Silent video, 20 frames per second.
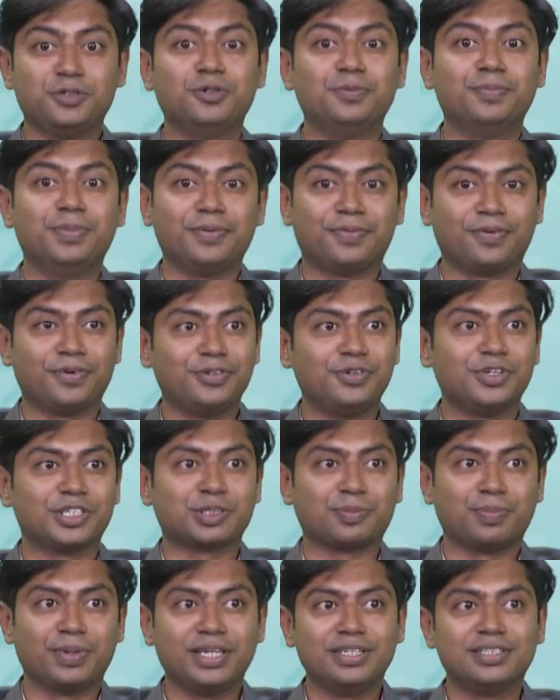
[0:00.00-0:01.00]
Before you
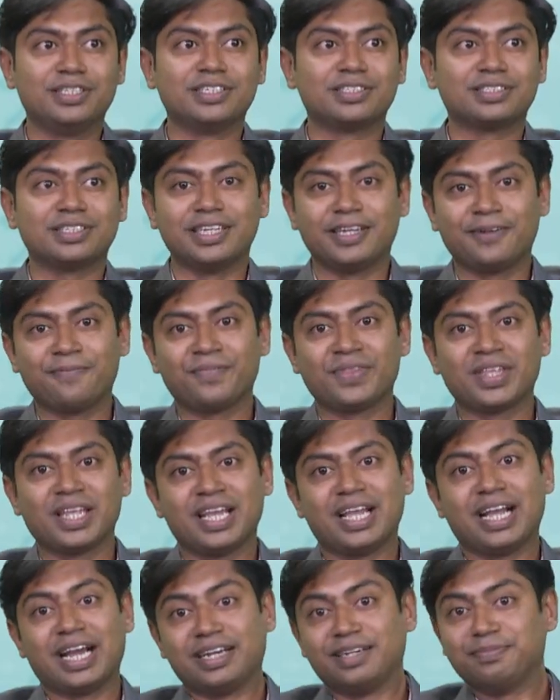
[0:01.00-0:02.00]
explain this thing,
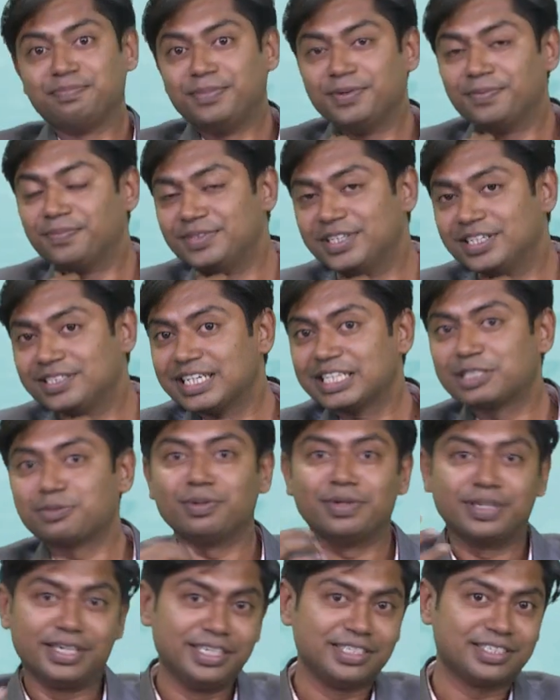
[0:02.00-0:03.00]
and this
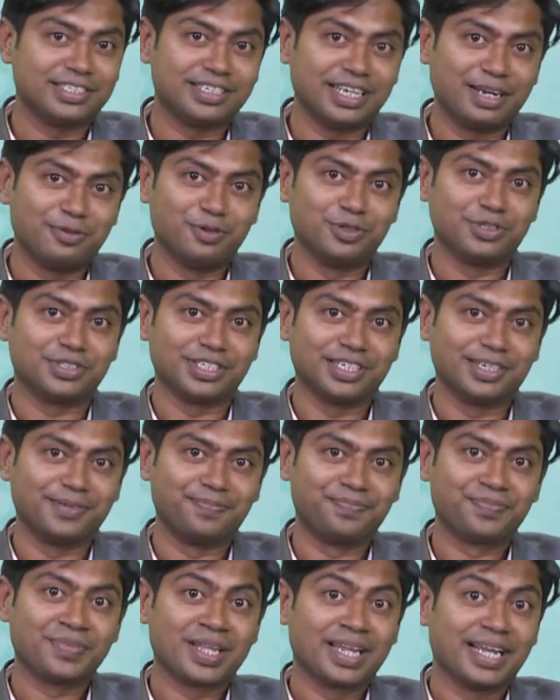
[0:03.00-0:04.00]
explanation, I would say,
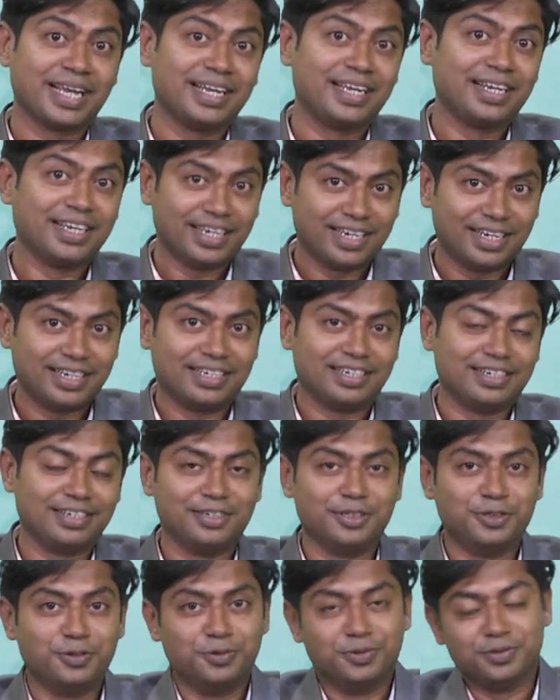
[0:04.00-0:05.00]

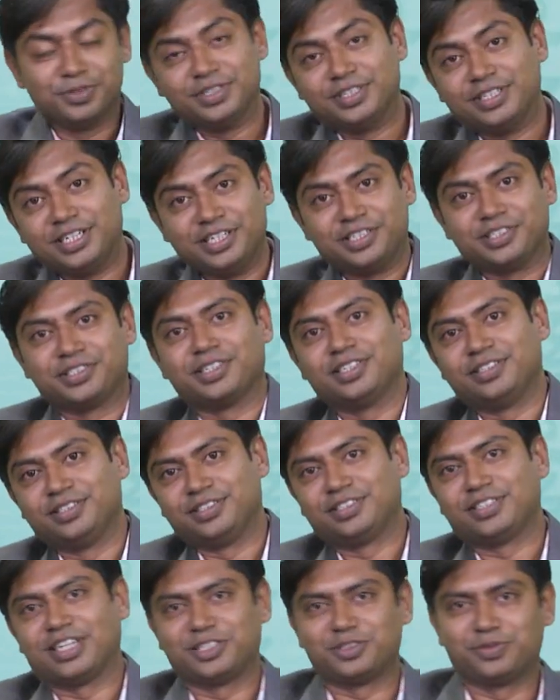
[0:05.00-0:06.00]
you teach in
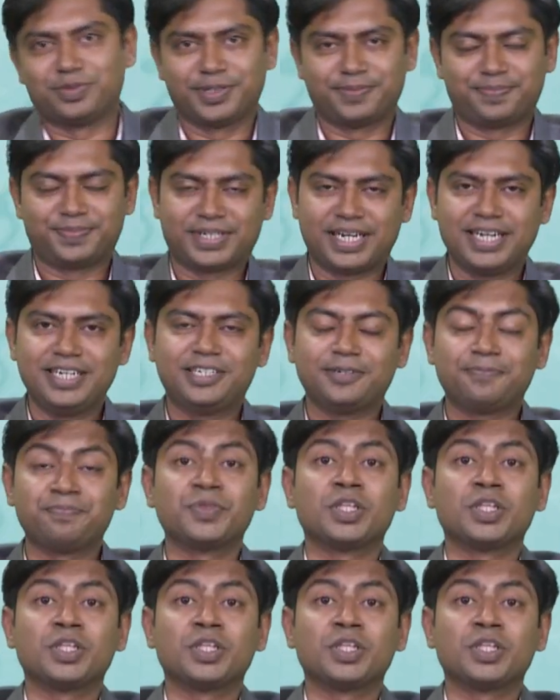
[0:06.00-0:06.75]
such way, right?